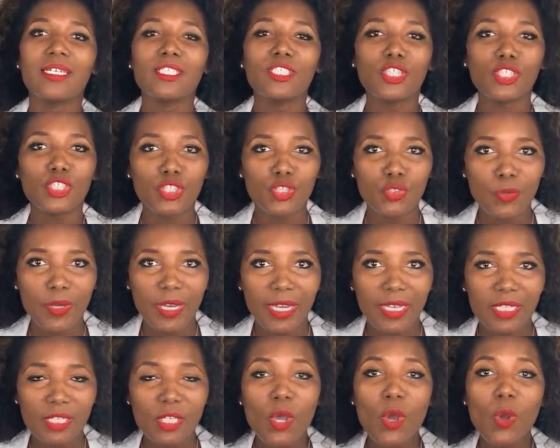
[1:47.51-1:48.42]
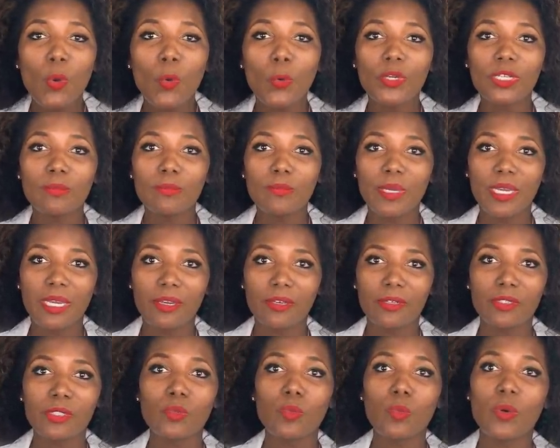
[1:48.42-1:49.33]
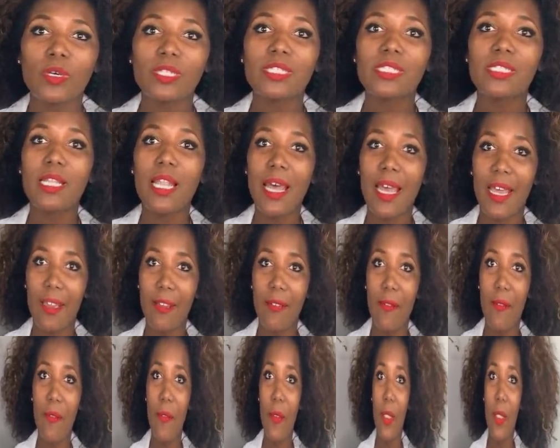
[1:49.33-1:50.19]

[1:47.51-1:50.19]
distress or it impairs one's life.